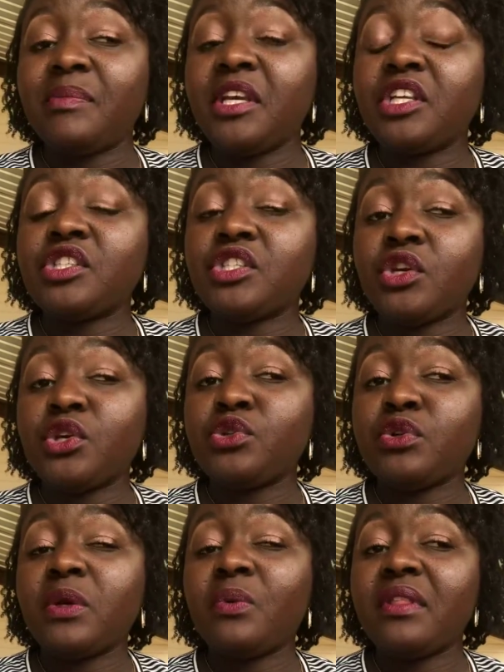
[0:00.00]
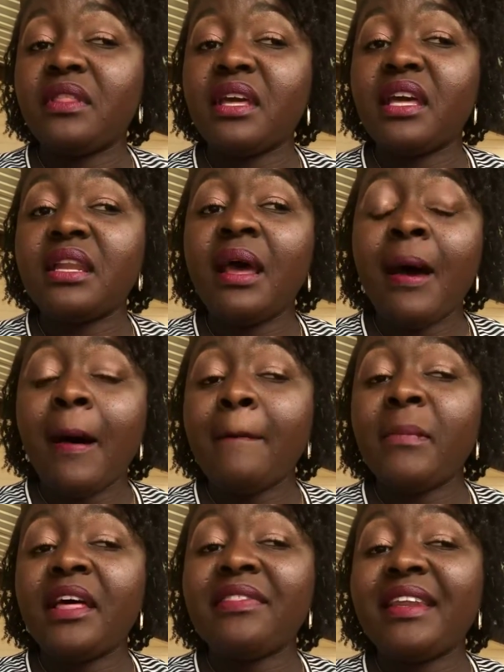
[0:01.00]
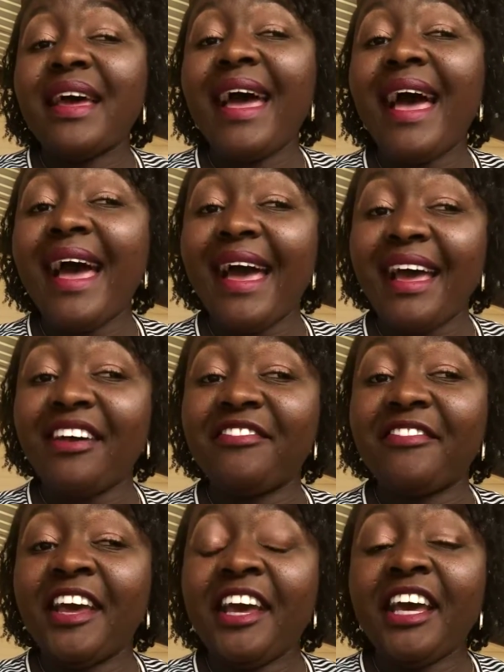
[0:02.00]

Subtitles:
in surgery within a month and a half.